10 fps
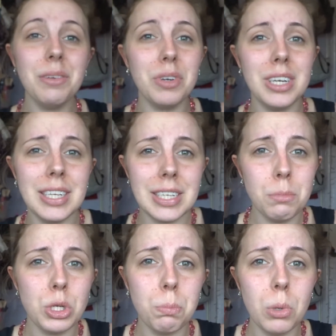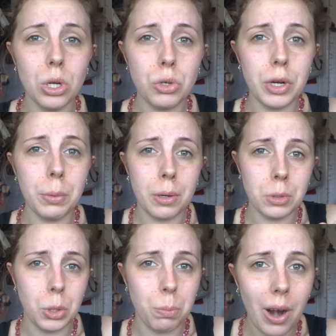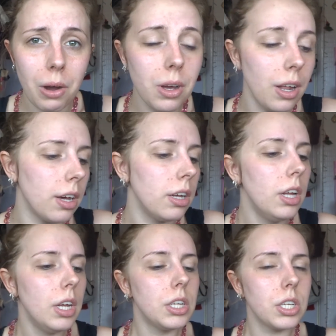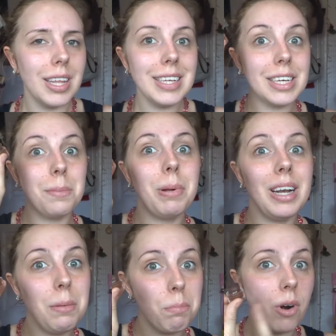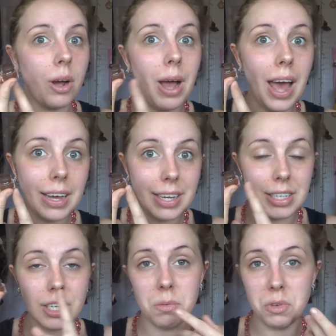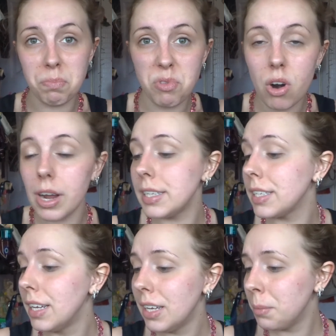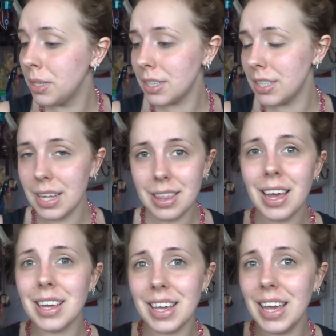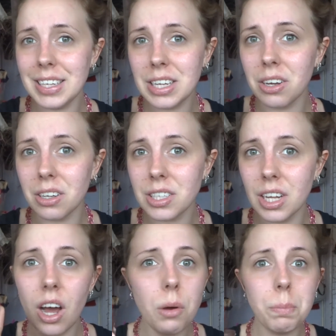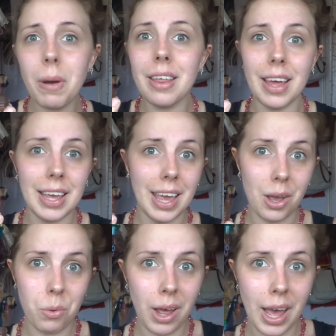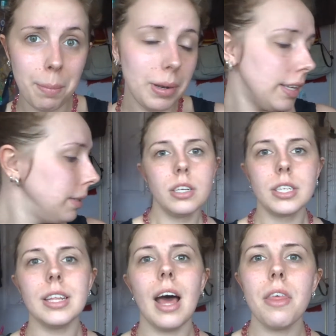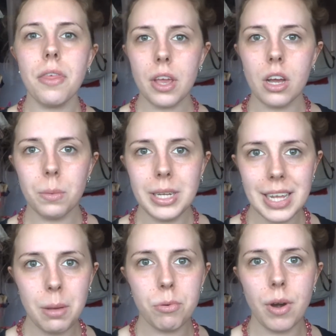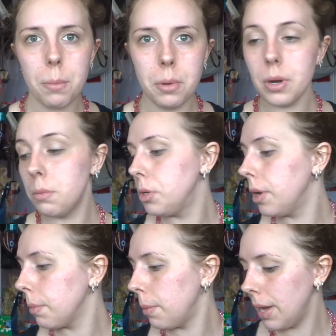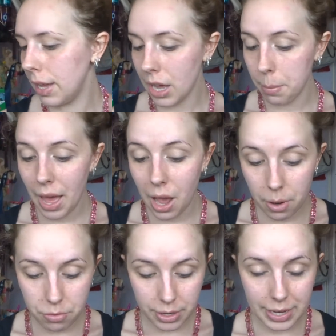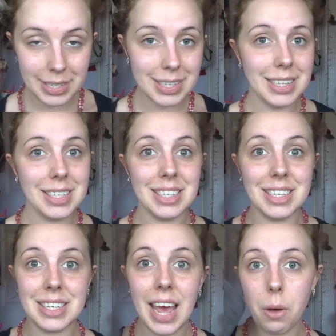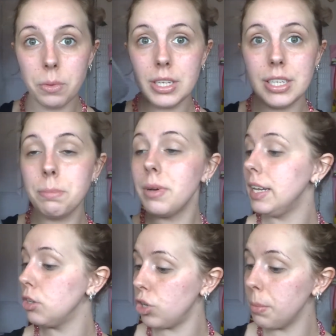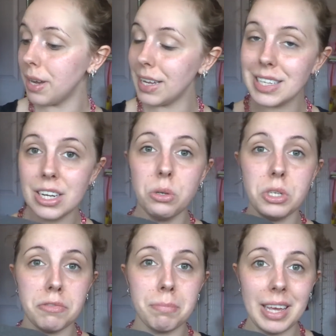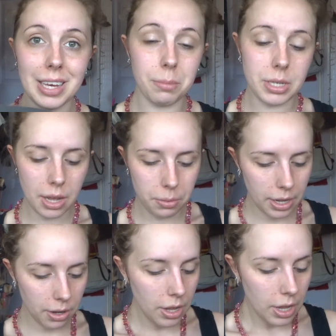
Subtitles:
really seems to merge really well to your brow colour. So there's a complete brow hack in terms of price, because I say that kicks ass, and I would buy that again quite happily. So the other thing I always keep around me when I'm doing my makeup, however it is just a towel. This is literally my exclusive makeup towel now,